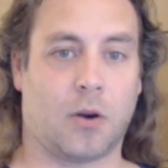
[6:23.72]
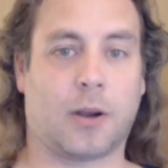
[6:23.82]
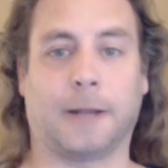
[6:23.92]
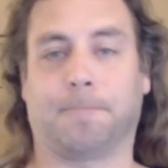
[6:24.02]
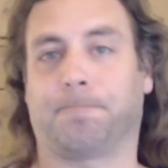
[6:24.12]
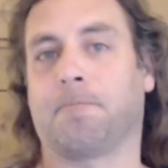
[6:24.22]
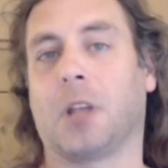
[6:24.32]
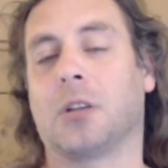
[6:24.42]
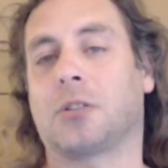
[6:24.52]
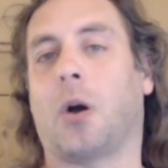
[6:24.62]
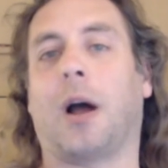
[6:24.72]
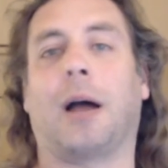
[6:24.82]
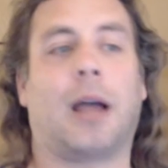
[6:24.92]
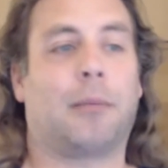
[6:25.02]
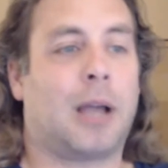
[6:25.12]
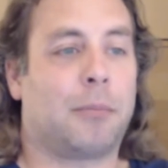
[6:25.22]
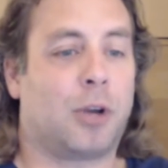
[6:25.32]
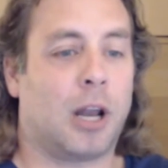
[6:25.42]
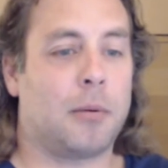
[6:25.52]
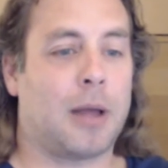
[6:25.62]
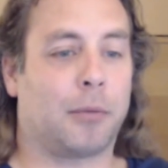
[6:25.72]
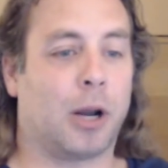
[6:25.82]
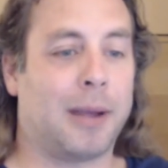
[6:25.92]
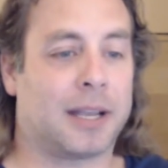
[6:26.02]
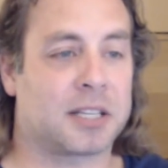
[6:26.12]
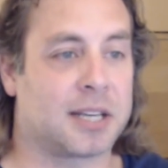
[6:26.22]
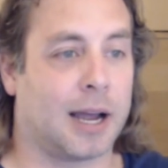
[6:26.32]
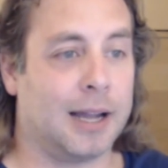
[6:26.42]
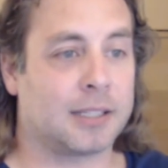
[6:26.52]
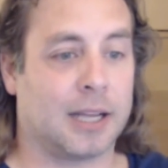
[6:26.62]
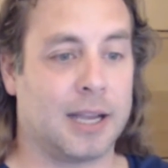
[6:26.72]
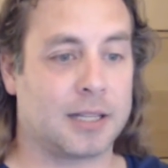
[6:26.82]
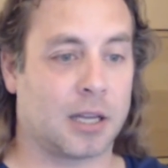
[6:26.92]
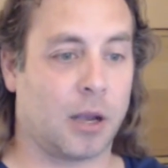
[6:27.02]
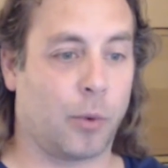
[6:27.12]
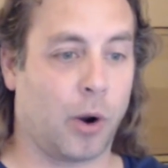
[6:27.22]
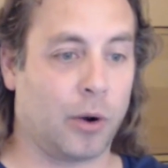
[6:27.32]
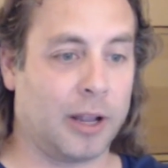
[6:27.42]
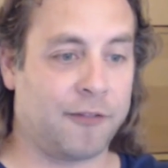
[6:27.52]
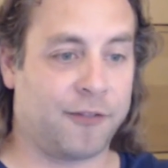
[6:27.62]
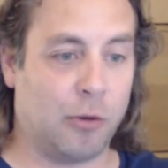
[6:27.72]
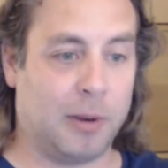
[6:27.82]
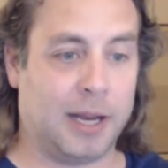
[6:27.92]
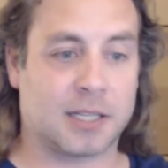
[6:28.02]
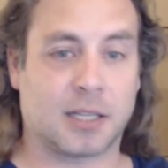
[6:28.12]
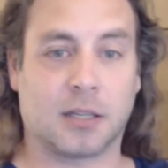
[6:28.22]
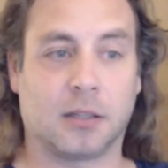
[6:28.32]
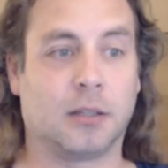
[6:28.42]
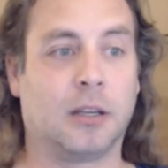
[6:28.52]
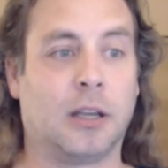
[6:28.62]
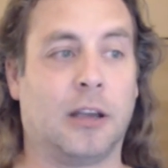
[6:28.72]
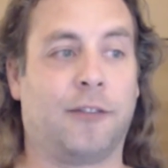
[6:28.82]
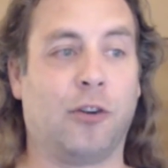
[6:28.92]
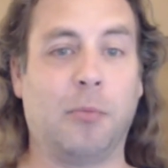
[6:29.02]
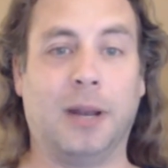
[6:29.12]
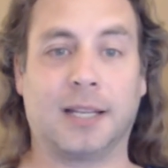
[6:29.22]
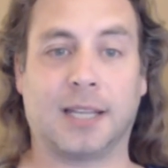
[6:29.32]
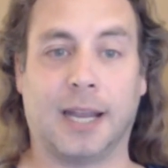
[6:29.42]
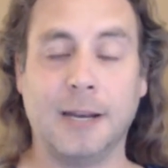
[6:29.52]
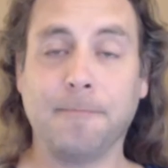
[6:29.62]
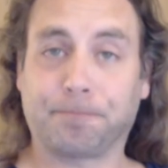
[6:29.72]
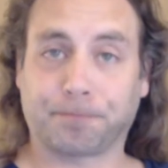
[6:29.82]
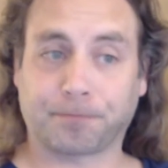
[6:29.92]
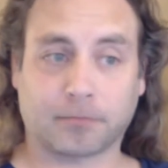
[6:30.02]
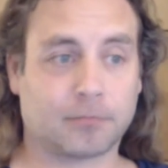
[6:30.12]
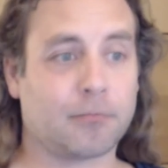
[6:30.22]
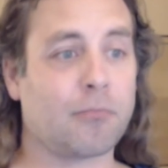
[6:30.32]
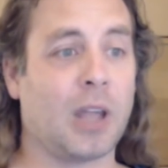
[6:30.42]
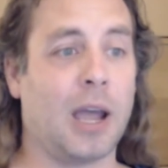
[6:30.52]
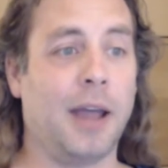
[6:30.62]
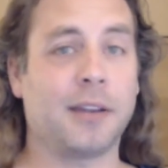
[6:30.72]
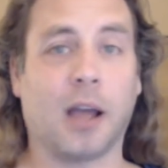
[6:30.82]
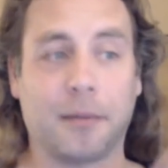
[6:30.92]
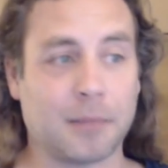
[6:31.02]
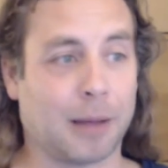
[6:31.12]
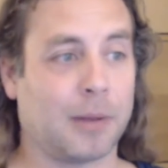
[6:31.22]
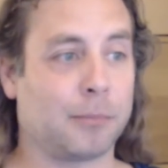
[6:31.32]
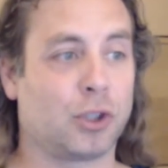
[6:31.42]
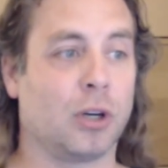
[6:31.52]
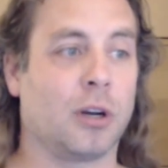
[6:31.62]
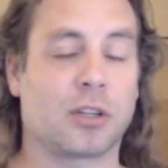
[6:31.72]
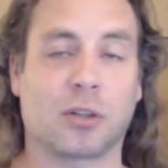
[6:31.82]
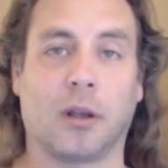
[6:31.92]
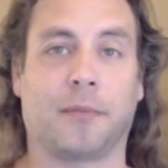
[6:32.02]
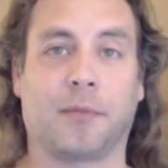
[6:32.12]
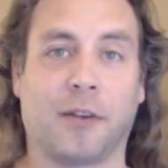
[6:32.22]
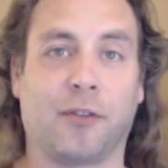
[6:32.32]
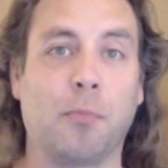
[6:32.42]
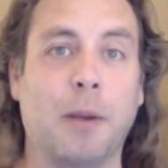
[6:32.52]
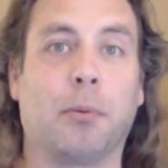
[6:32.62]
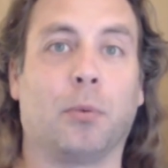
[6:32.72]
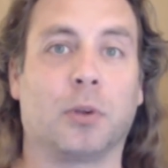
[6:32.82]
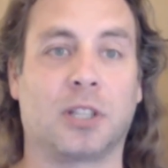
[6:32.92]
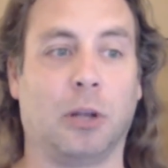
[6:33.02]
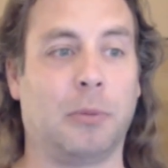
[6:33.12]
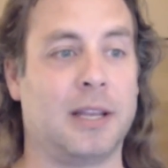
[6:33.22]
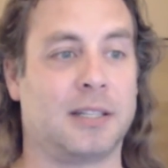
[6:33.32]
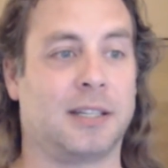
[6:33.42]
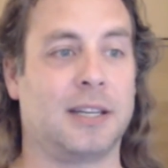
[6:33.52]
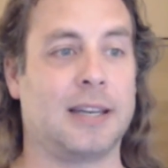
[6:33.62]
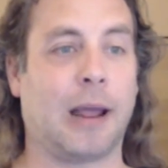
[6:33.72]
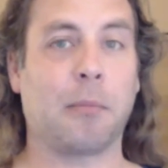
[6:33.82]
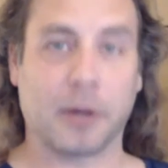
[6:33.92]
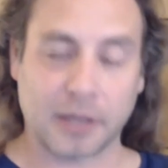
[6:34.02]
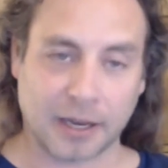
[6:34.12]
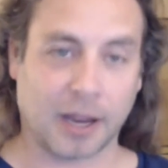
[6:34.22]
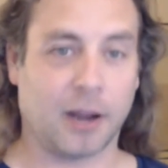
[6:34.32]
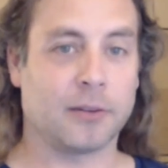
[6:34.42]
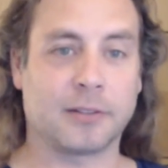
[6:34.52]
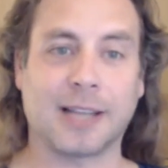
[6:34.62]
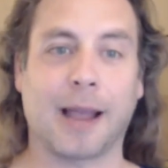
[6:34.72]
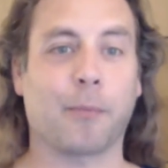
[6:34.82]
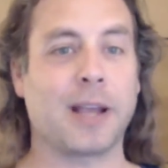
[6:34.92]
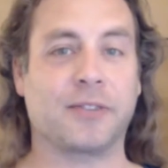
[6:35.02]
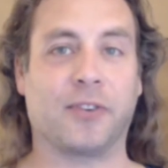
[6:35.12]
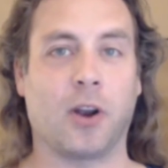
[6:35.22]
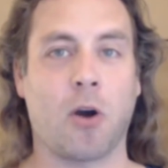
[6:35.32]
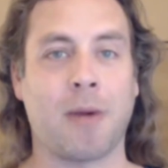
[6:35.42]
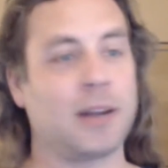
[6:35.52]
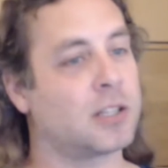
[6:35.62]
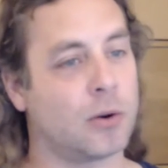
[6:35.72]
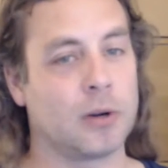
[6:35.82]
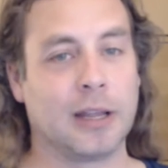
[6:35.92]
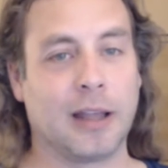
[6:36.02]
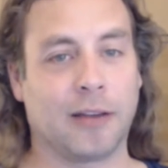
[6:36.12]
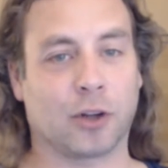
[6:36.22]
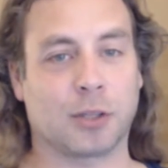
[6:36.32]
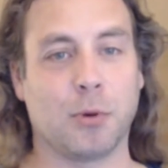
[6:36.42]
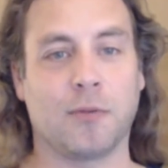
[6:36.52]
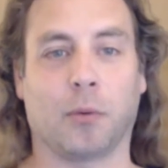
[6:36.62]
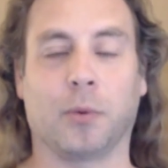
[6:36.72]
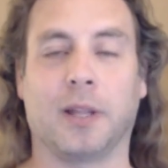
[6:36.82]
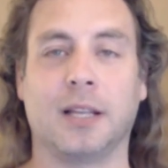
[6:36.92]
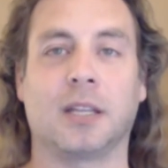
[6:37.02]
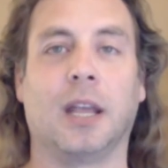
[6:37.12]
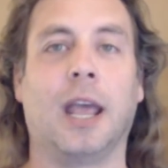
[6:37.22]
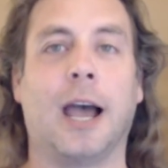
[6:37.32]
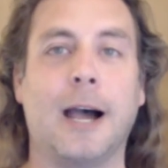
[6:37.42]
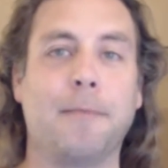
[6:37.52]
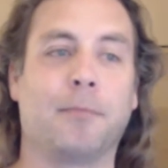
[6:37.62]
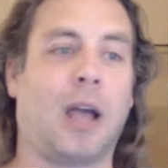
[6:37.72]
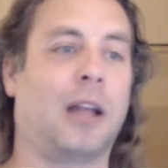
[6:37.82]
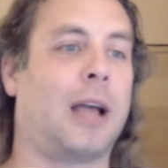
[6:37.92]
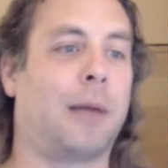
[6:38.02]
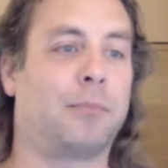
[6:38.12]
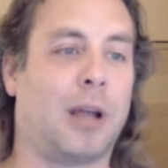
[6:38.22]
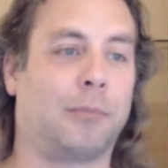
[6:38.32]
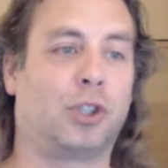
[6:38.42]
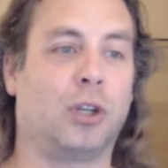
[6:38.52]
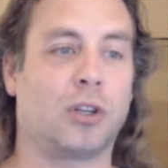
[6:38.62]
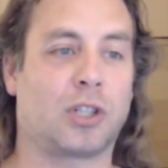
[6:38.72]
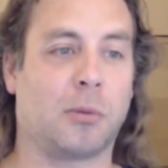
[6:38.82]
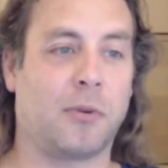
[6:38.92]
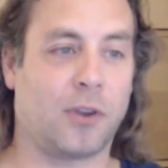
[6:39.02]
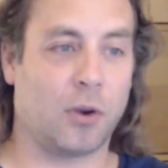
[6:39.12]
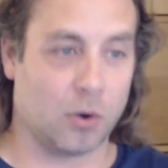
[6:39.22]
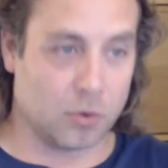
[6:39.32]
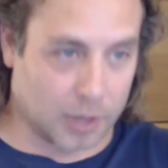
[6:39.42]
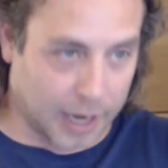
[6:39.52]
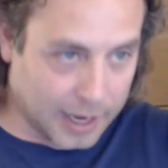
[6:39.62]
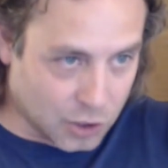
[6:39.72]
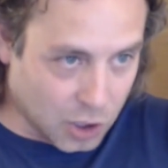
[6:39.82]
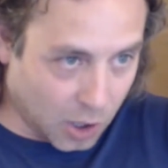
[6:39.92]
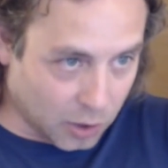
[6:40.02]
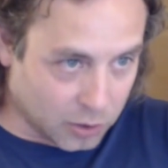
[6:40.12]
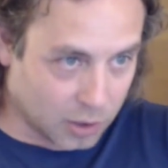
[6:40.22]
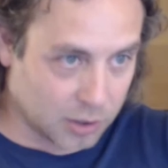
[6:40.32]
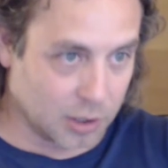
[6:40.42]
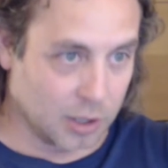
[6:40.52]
Okay, so I, am gonna I'm gonna make a start. It's uh, we're only a few minutes few minutes in, and uh, I'm, I'm sure a, a, few people will still be sitting down. But yeah, time waits for no man, so we've got to move on with this. Um, I'm I'm sure some of you. Okay, John.